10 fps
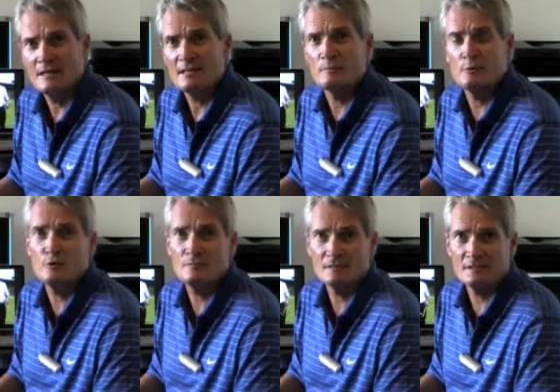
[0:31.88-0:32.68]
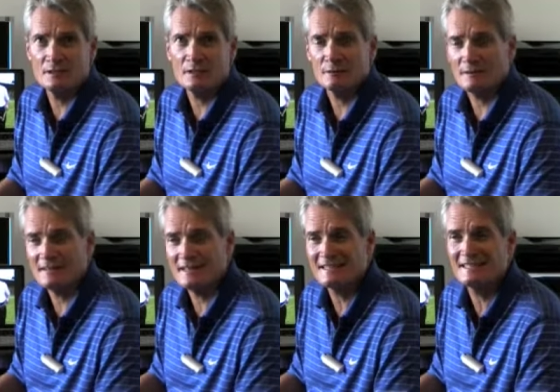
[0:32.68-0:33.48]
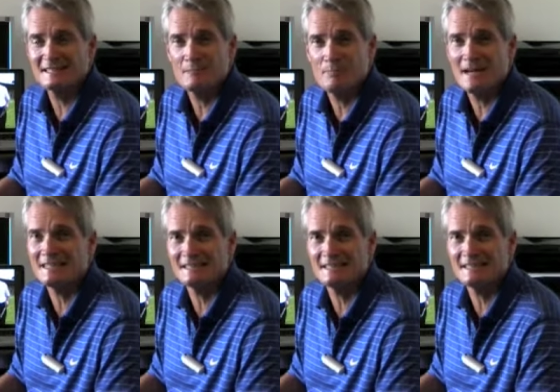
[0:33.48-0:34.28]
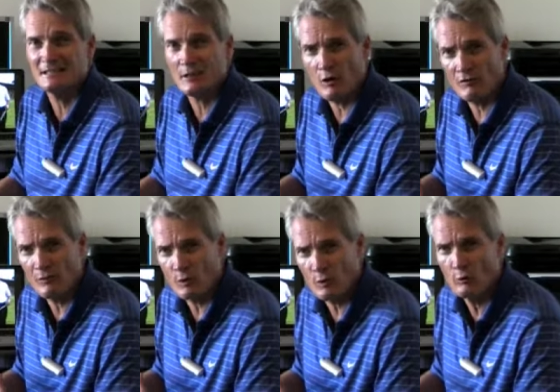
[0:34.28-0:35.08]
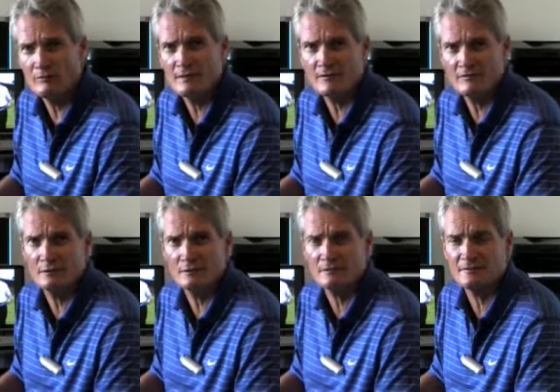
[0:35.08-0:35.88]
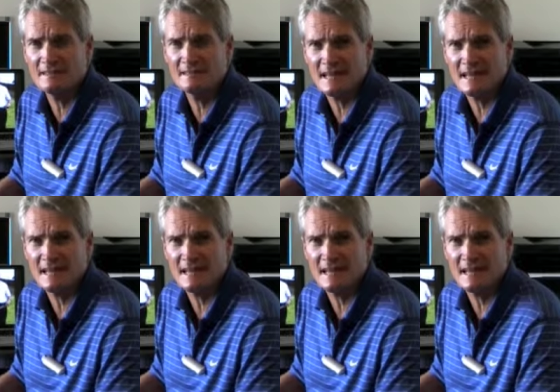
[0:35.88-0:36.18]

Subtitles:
The improvement cycle, this is the basis of all of our philosophies,